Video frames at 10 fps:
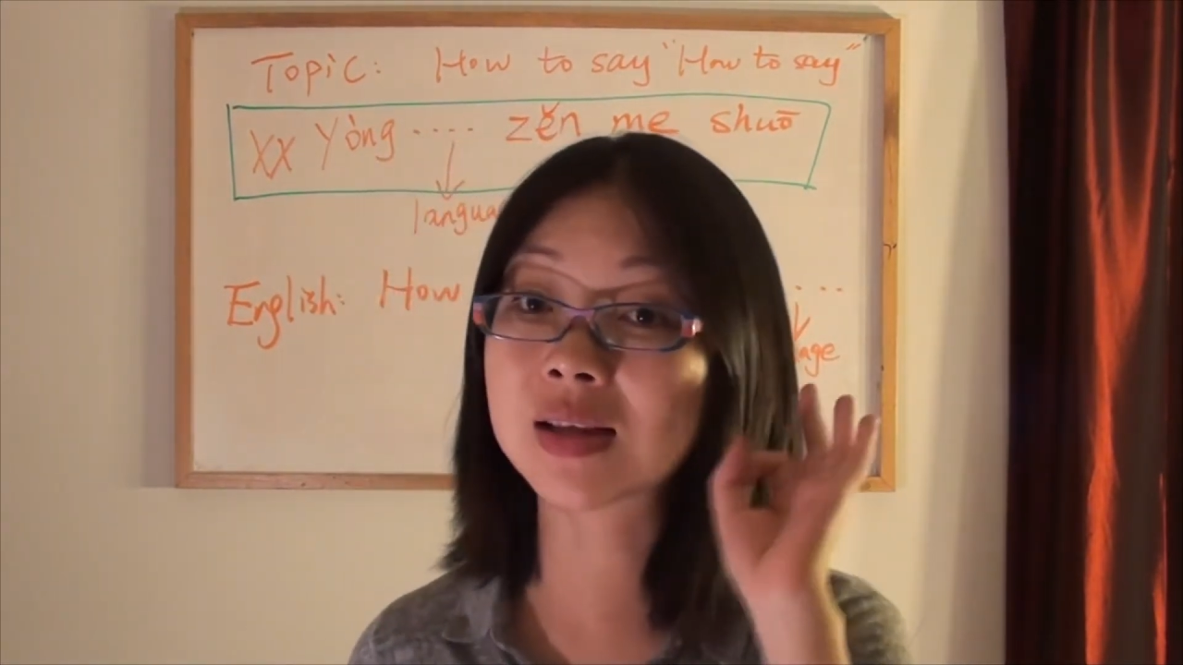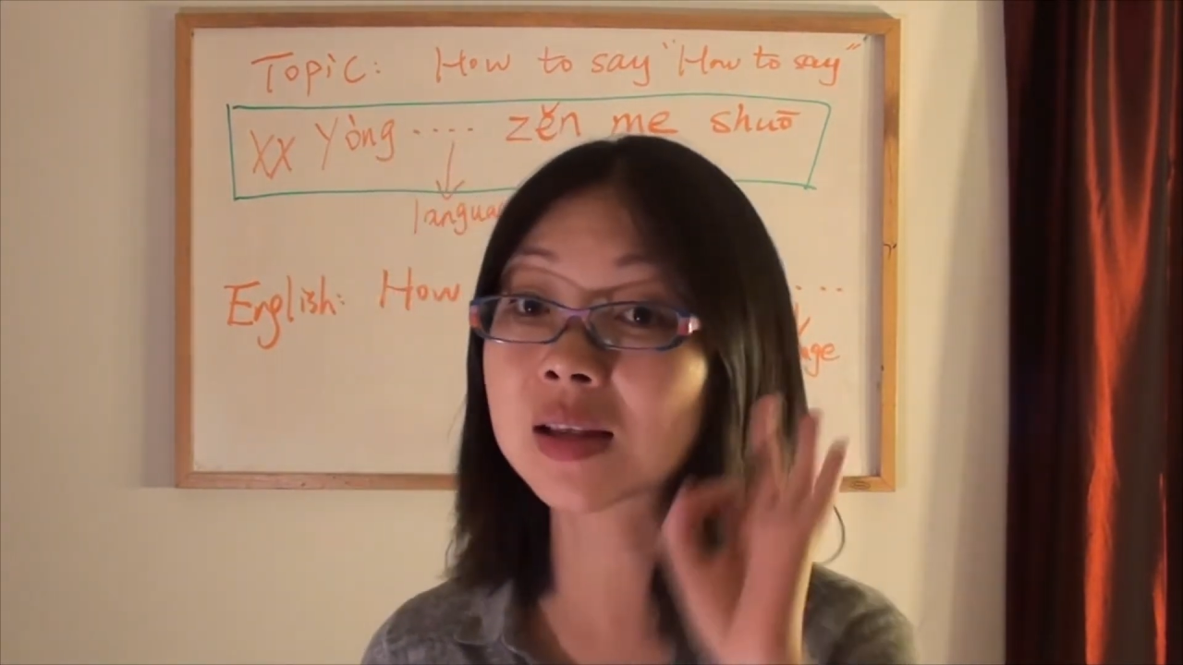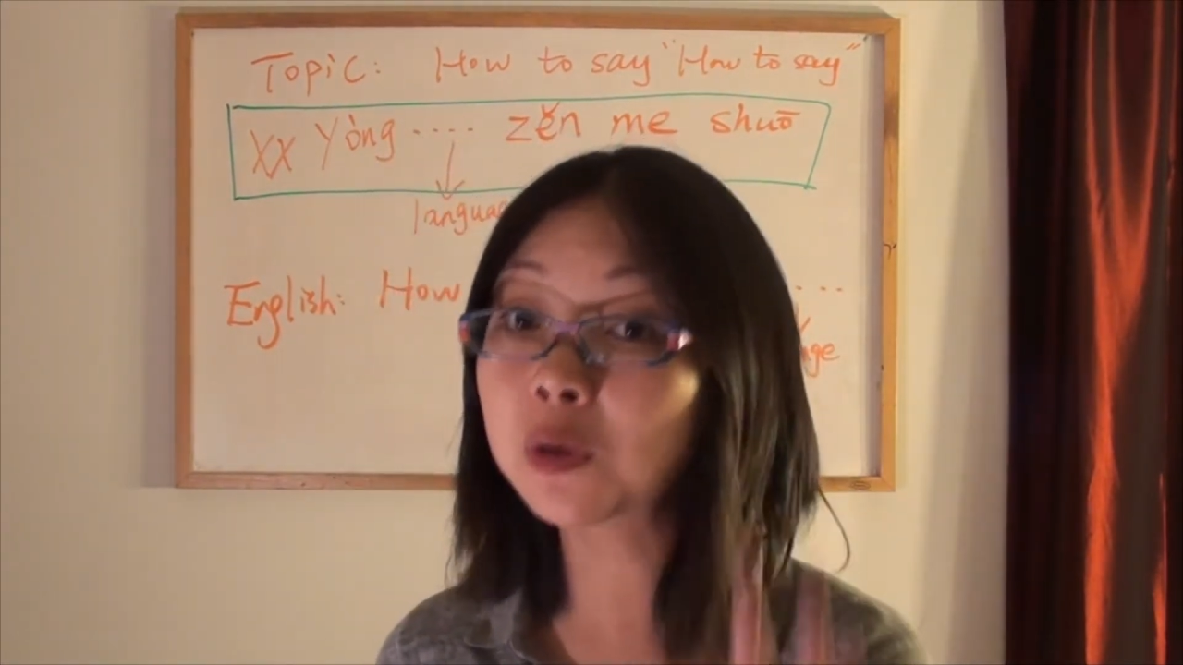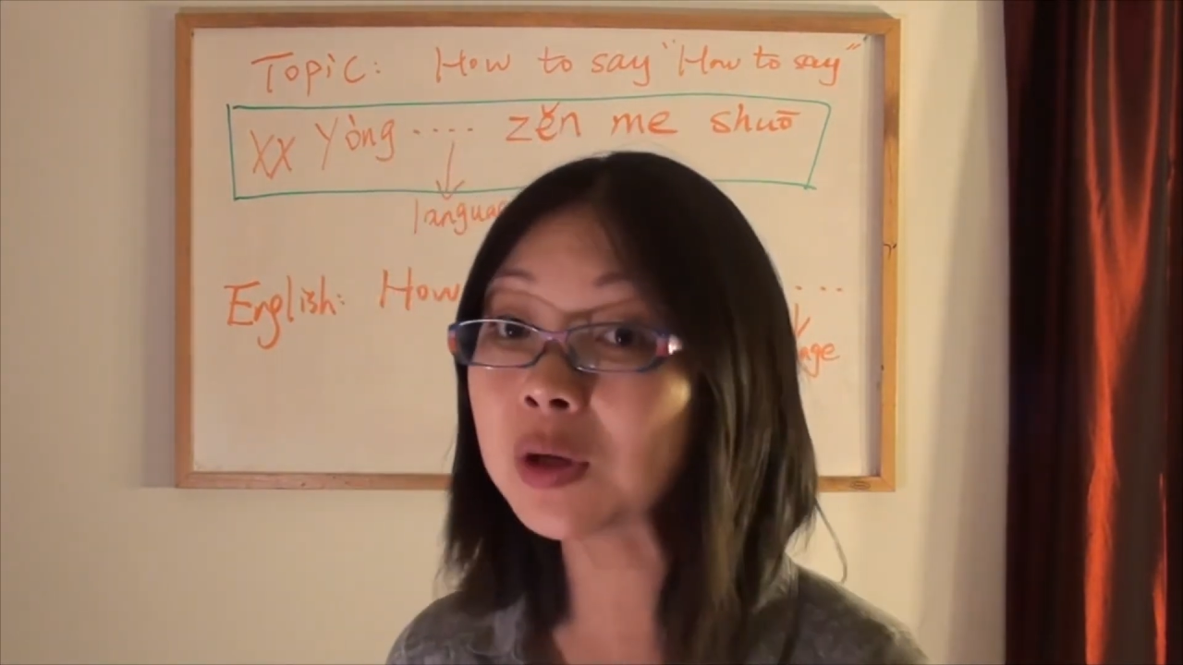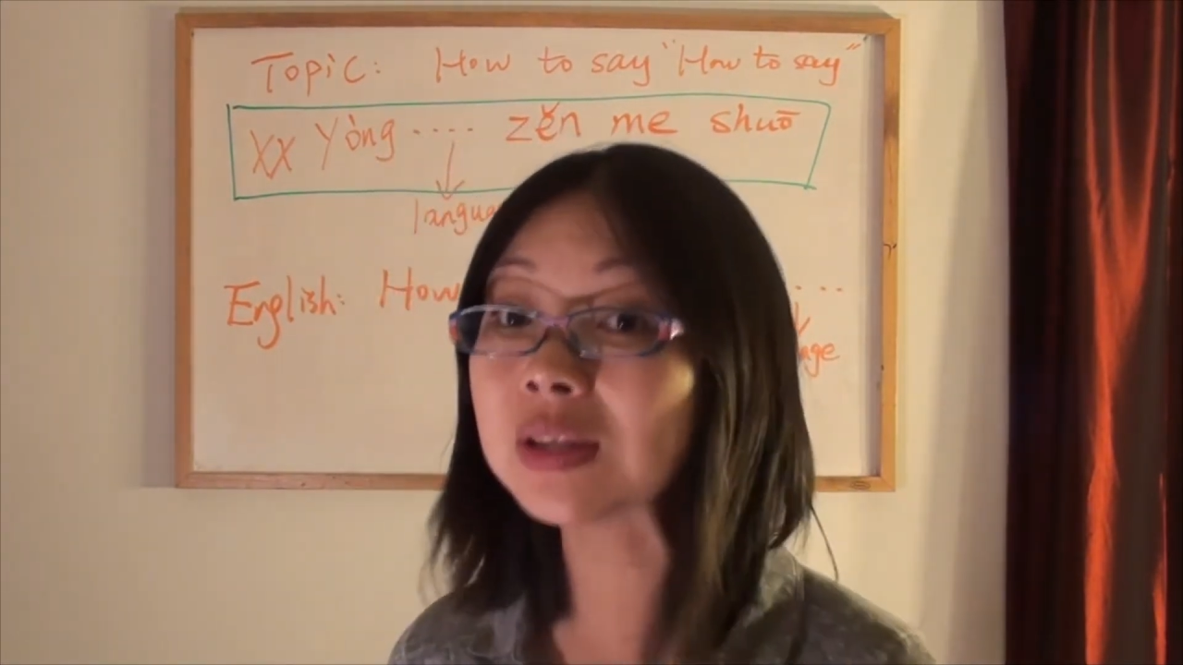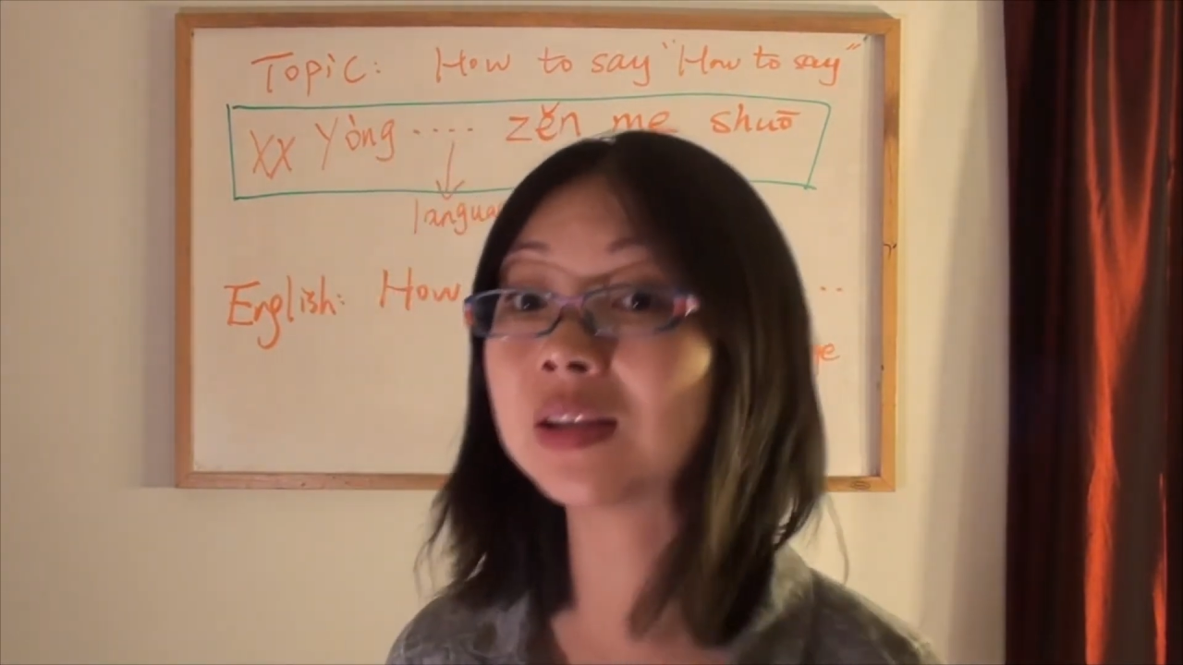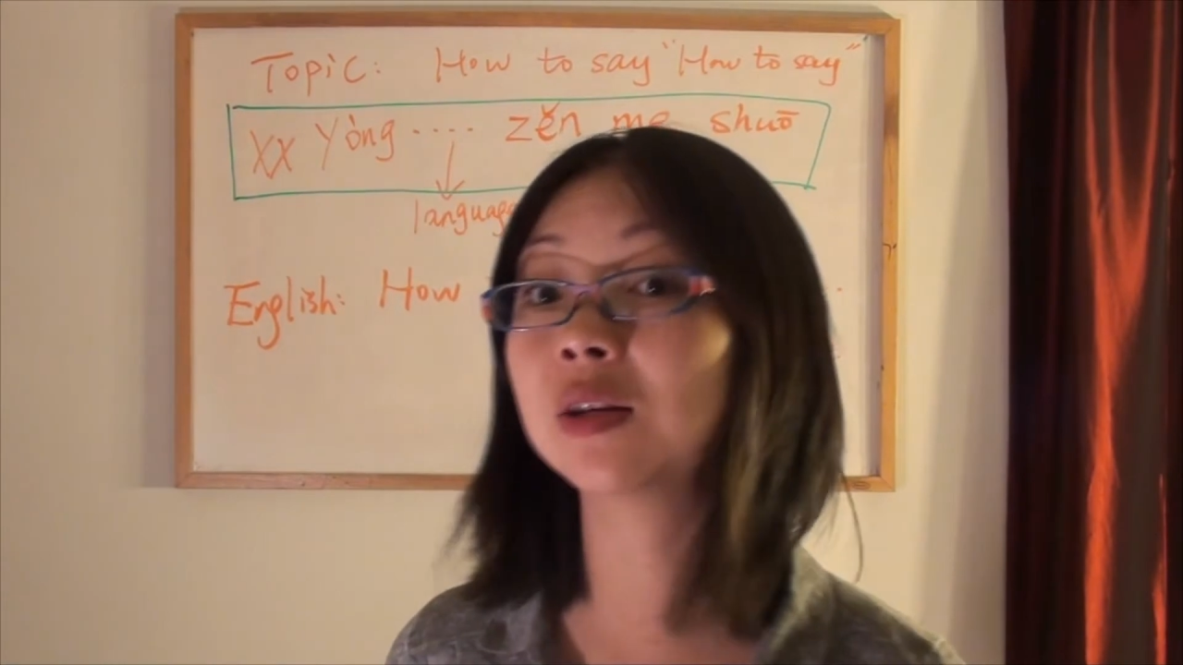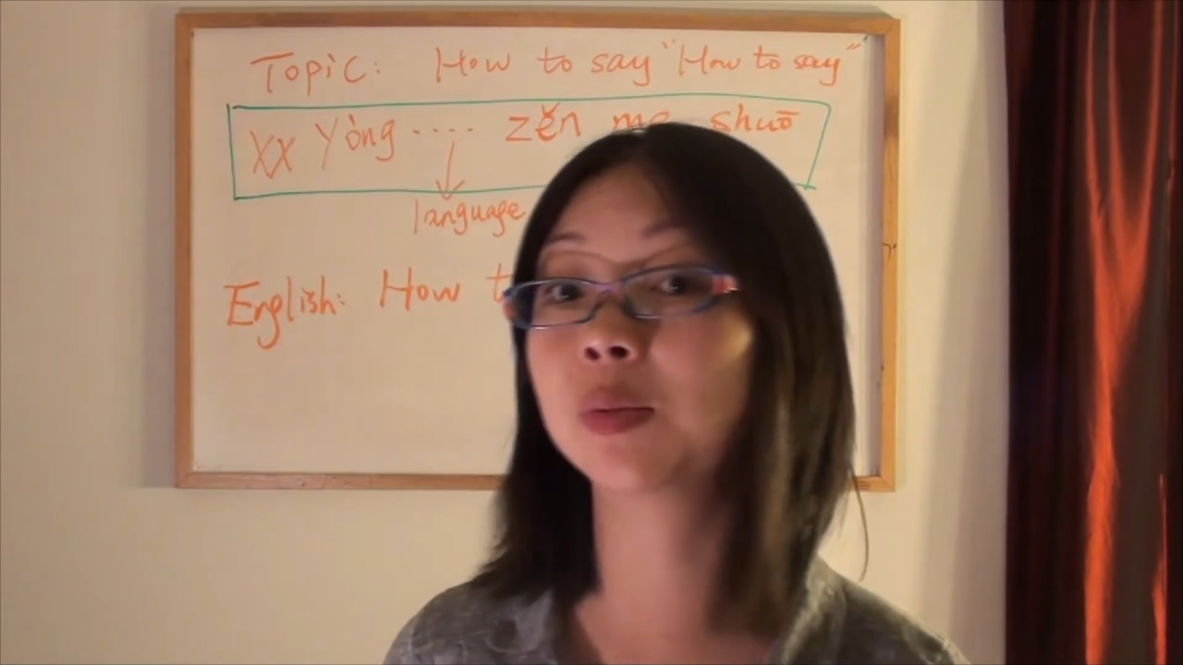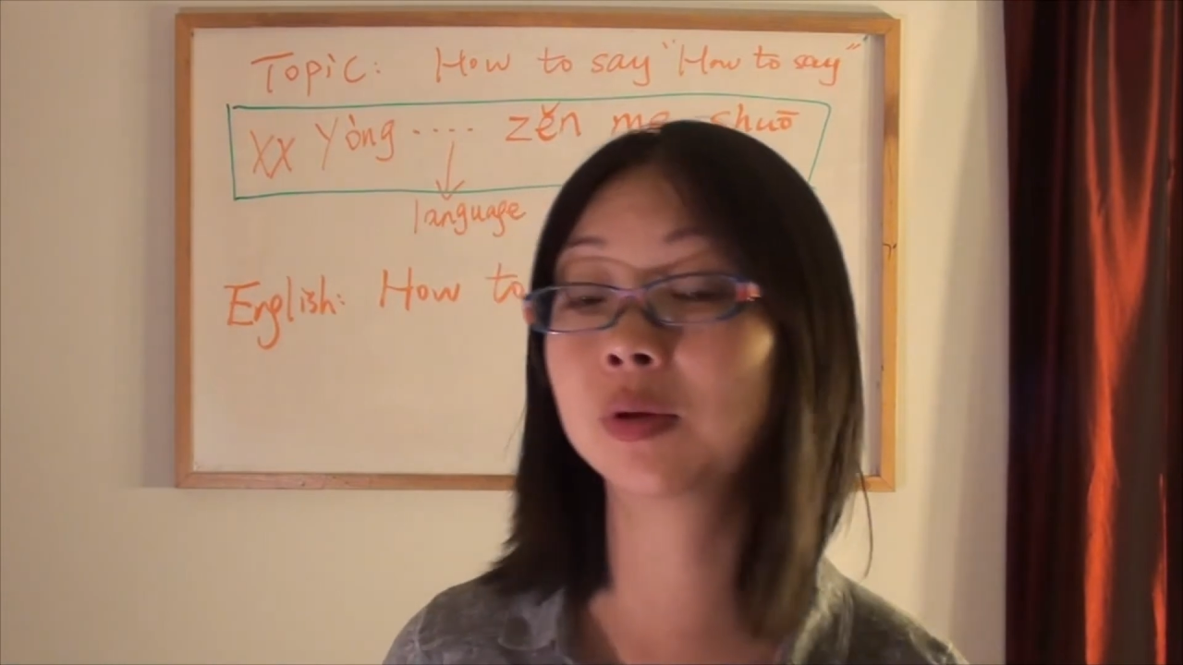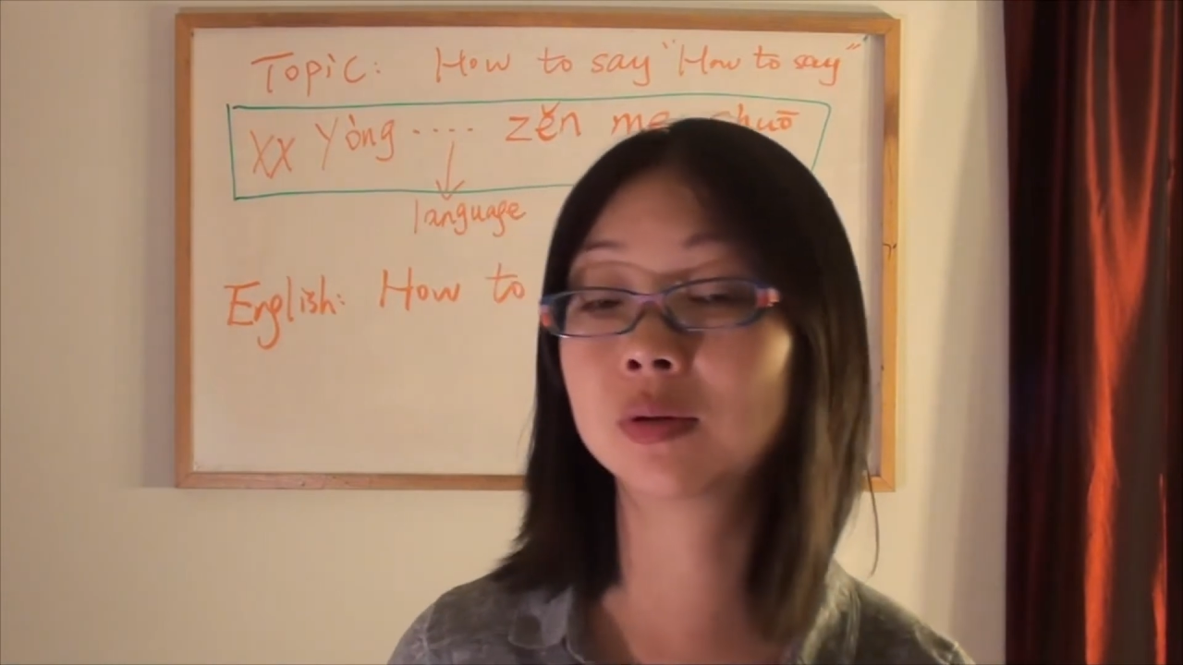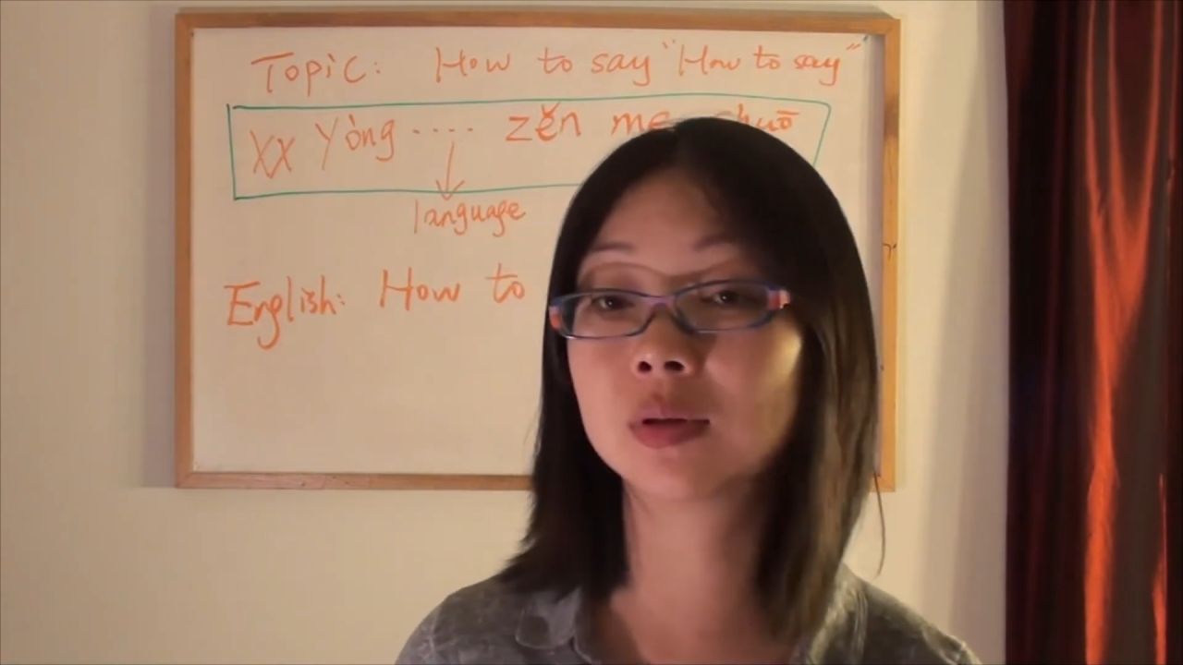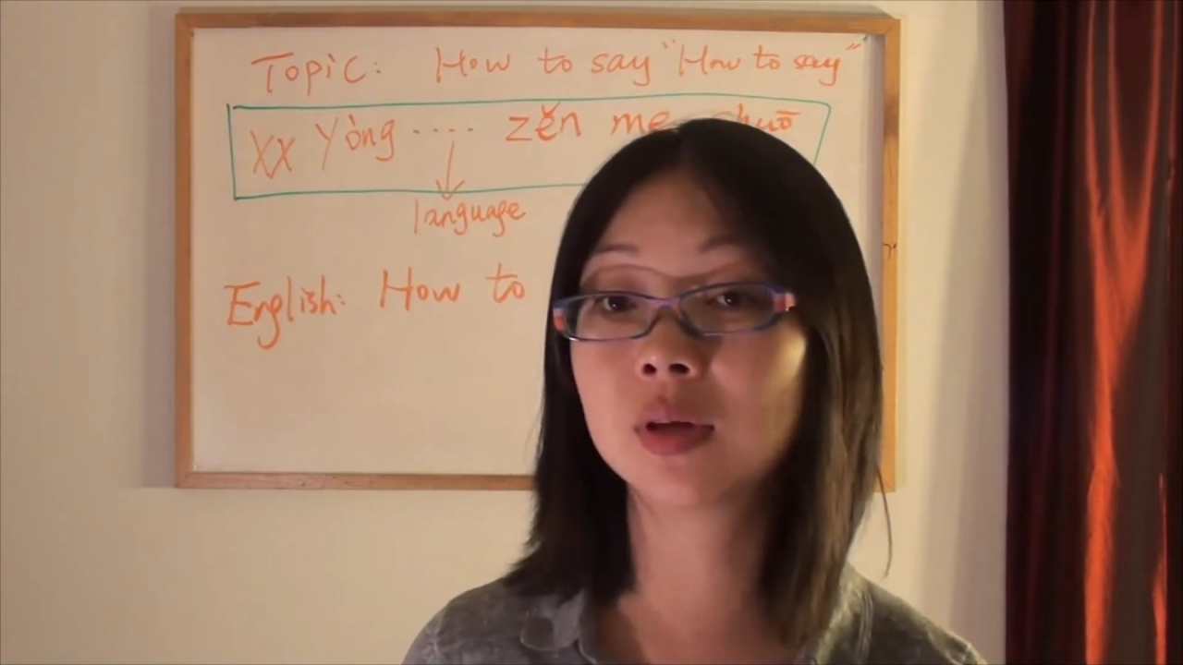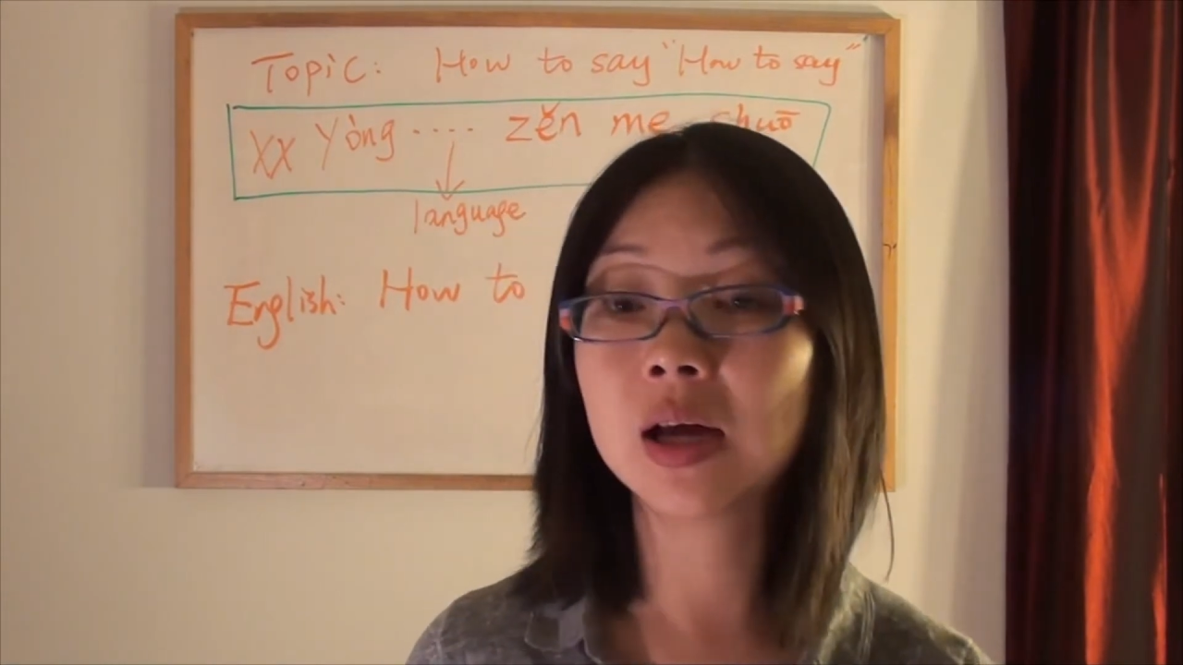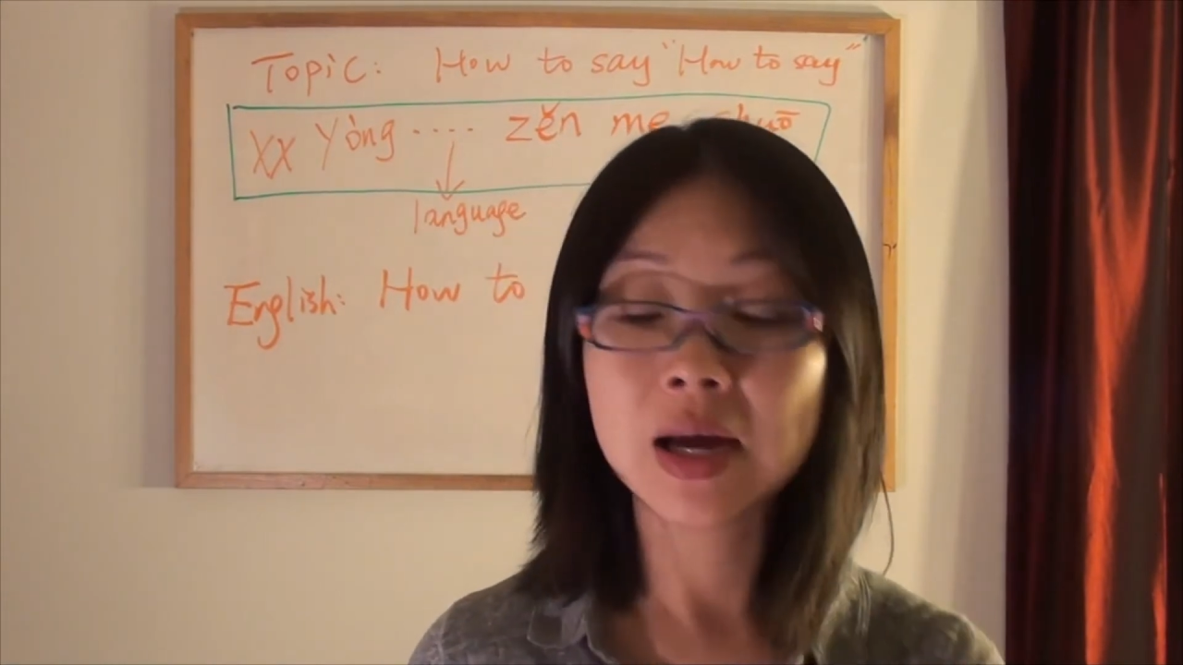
3 syllables.